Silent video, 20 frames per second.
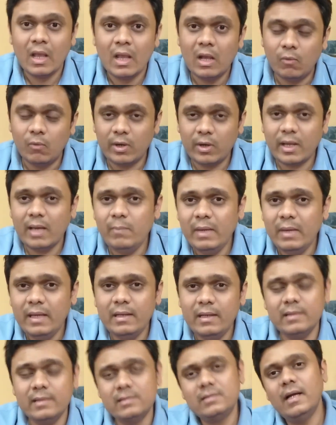What I mean
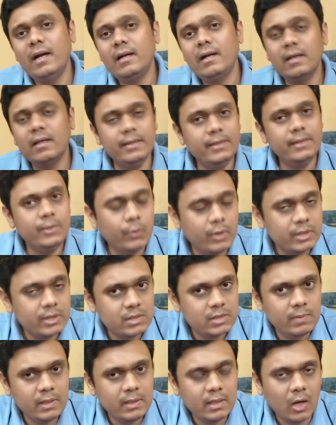is that a
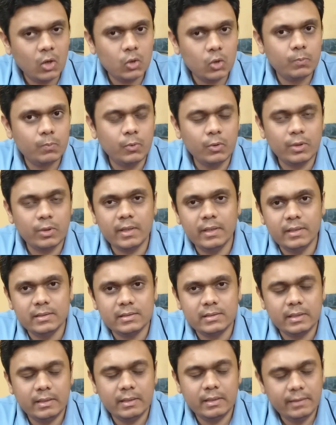USB output
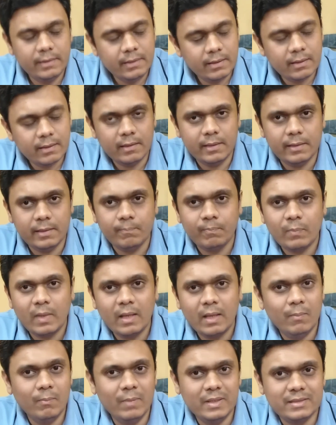is dearly
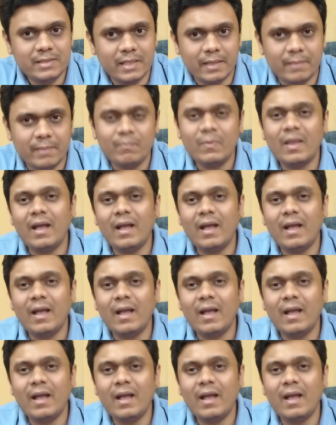missing.